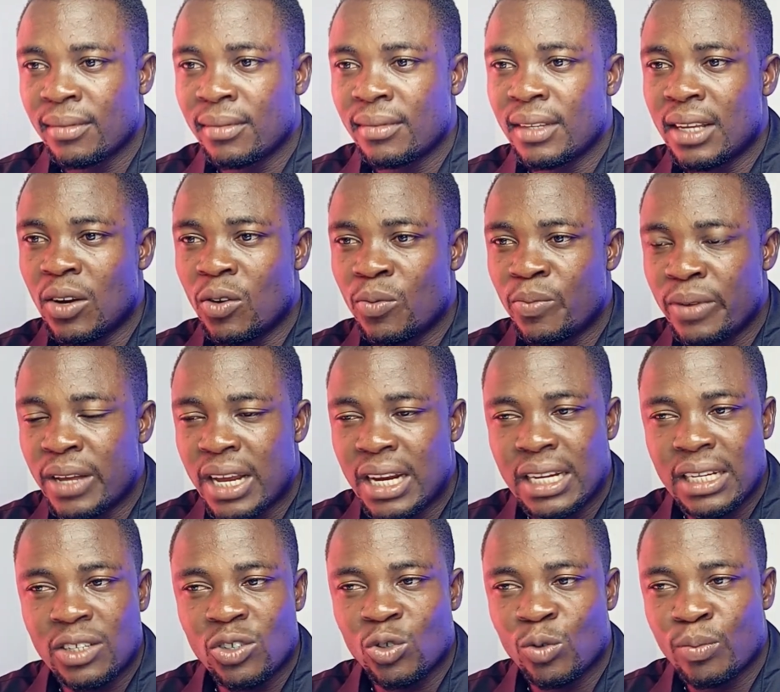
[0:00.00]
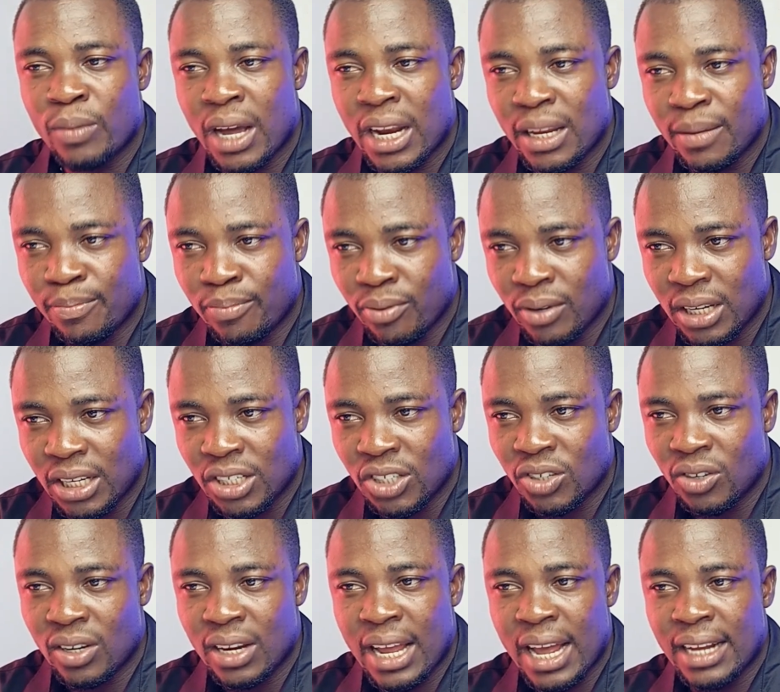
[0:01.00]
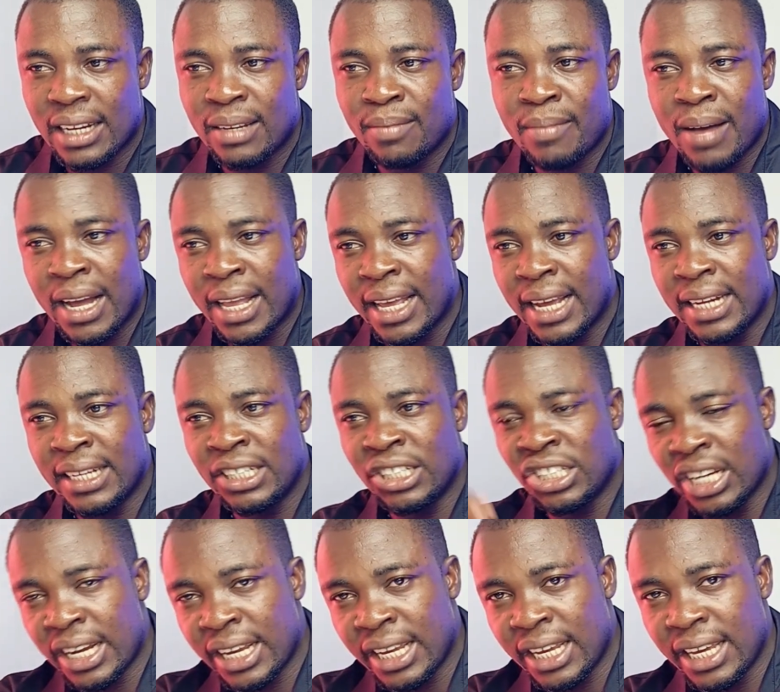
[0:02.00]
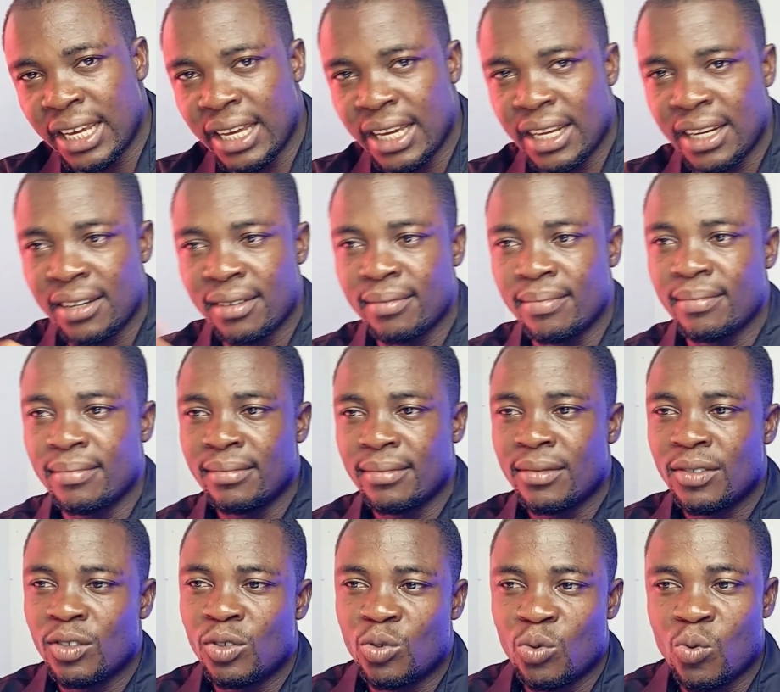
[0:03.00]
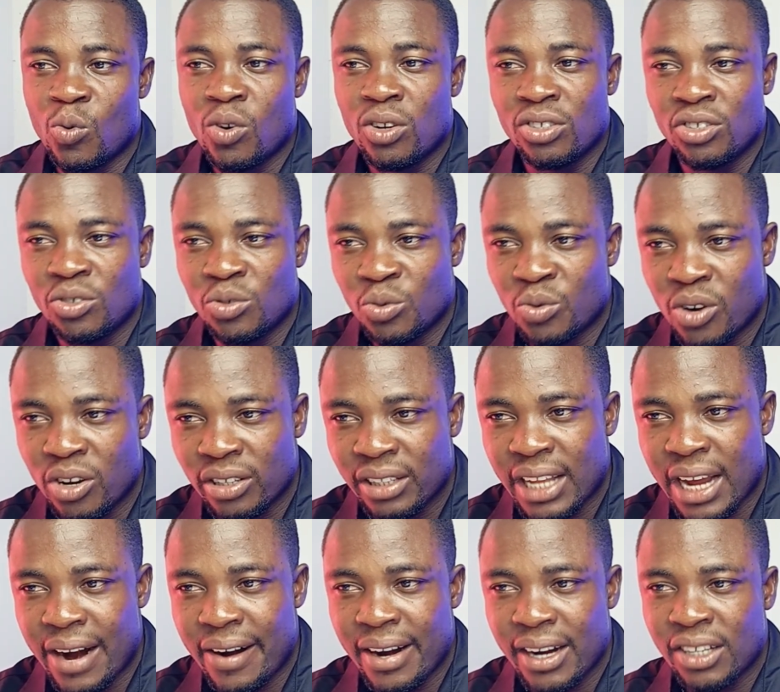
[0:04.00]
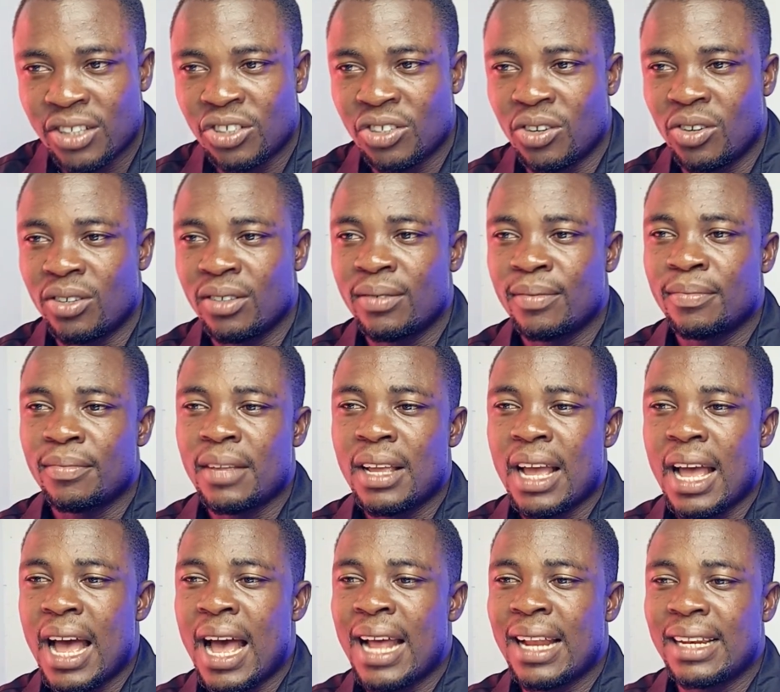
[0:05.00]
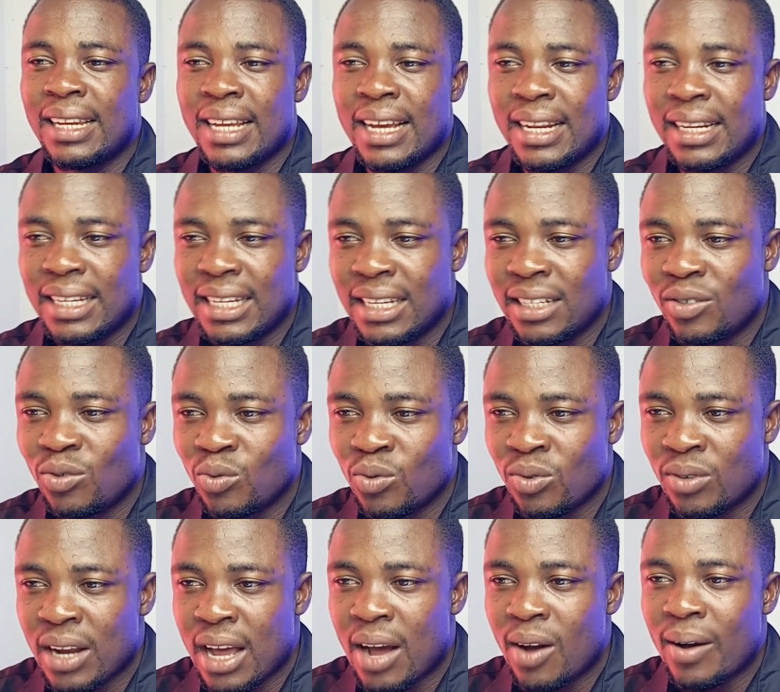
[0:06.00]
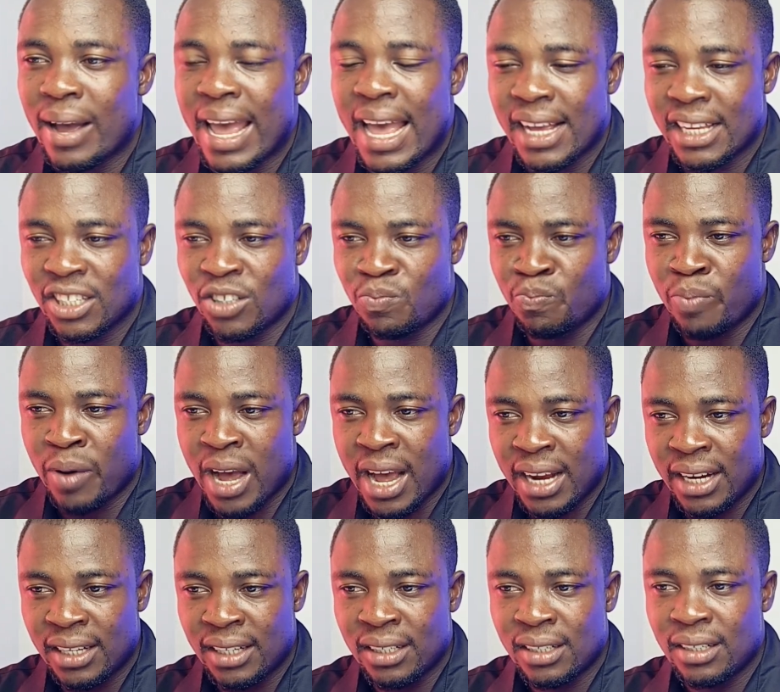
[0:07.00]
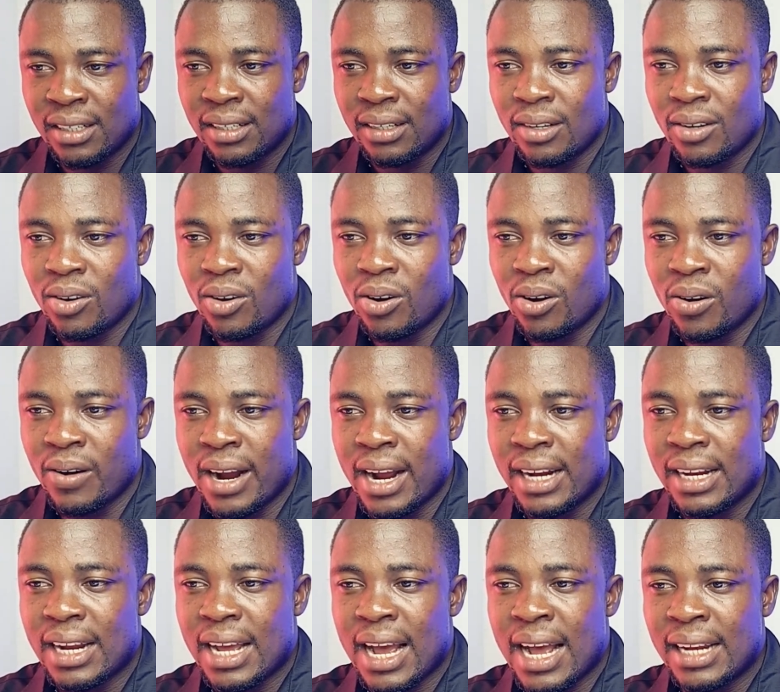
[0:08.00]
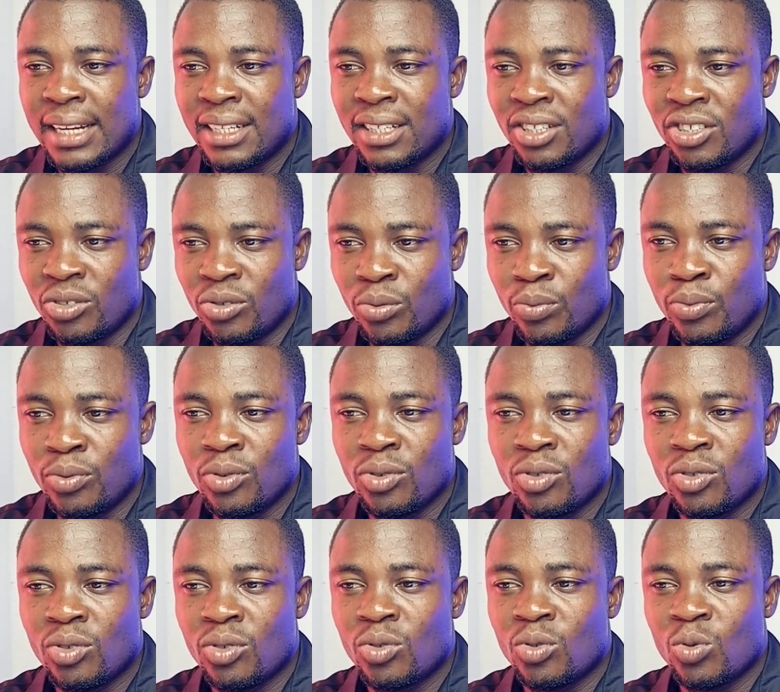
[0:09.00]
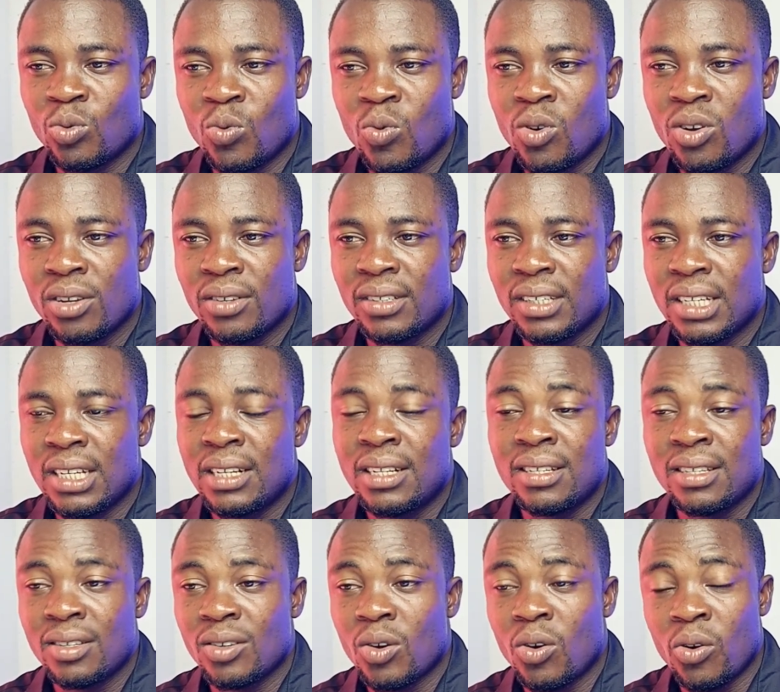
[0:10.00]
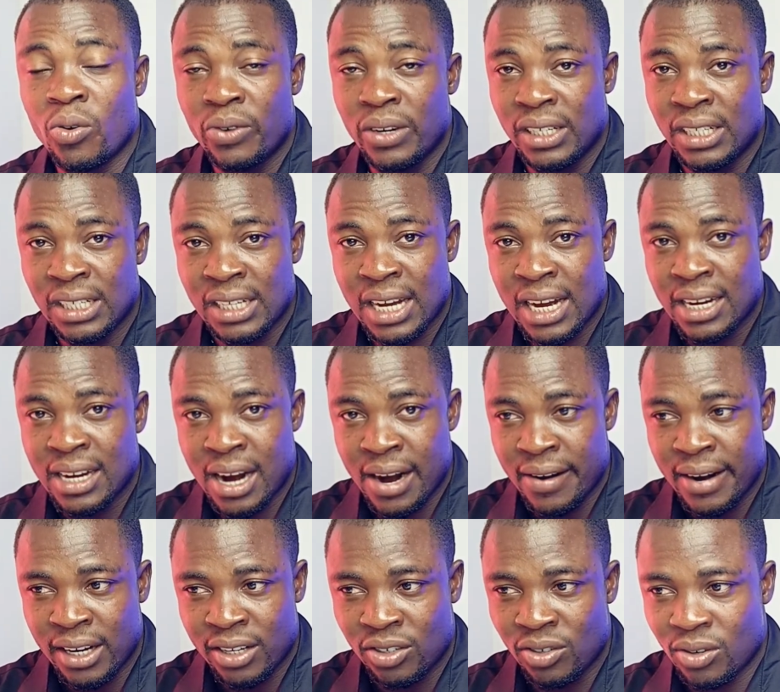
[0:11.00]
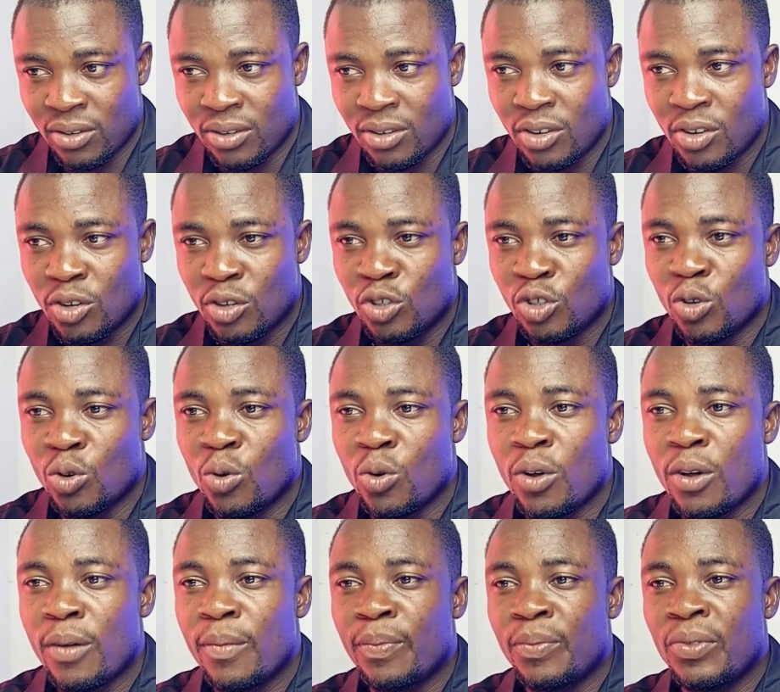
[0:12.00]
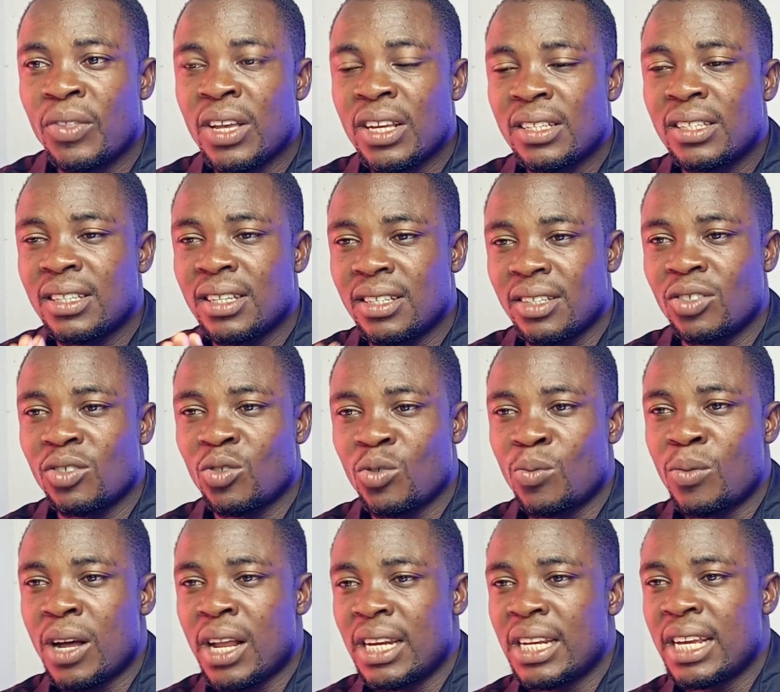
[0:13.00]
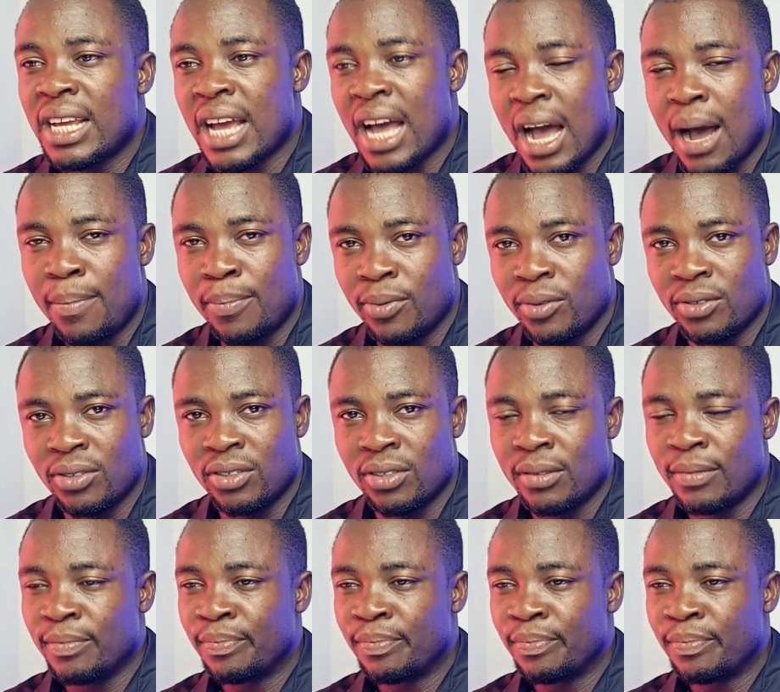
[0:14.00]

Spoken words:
There will be a little manipulation, like the market jerking towards the wrong direction, and then it will now expand, all right, and distribute towards its original direction. So these things normally happens.